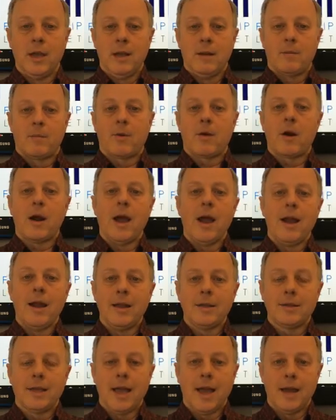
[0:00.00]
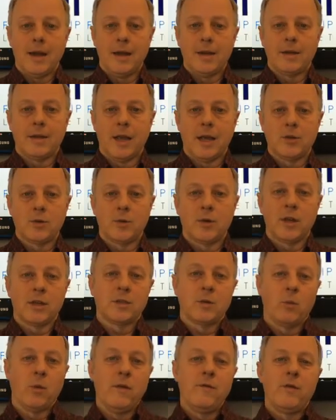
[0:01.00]
pride has gotten in touch with us,
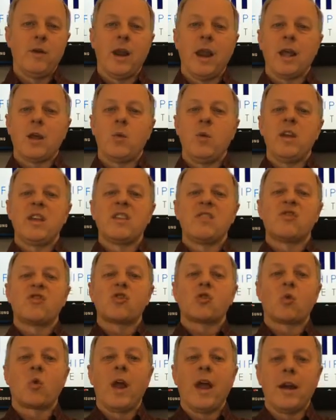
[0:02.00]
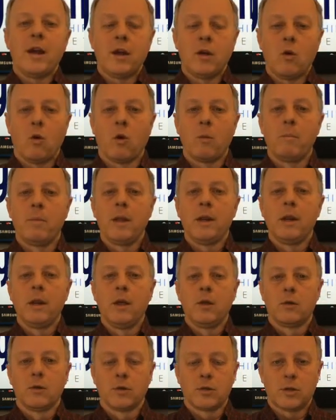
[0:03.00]
and we feel like we can threaten or
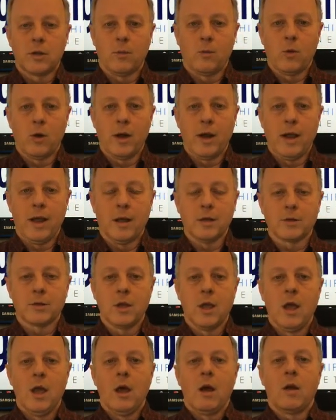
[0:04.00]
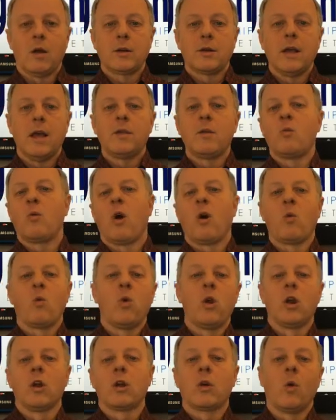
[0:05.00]
belittle someone else or tell them what
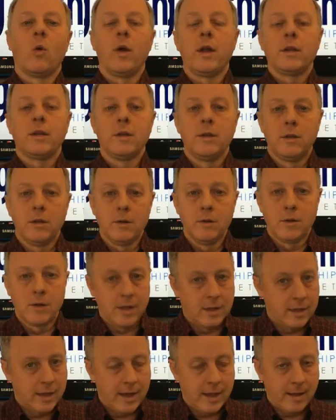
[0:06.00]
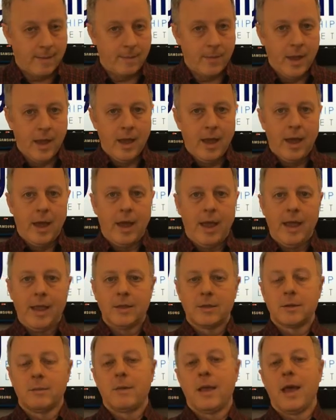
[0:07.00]
we're going to do to them in
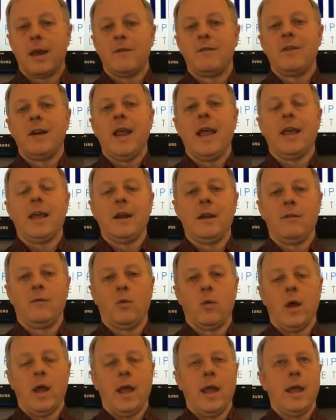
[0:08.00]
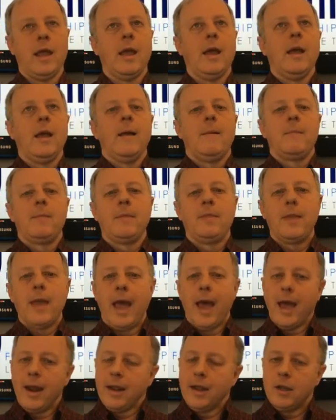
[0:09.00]
some kind of negative way.
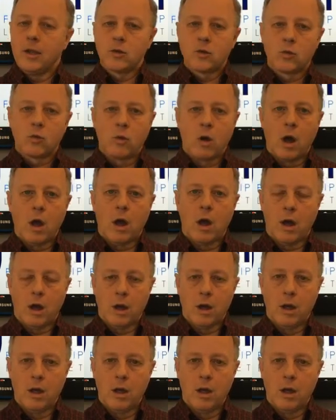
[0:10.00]
That is wrong.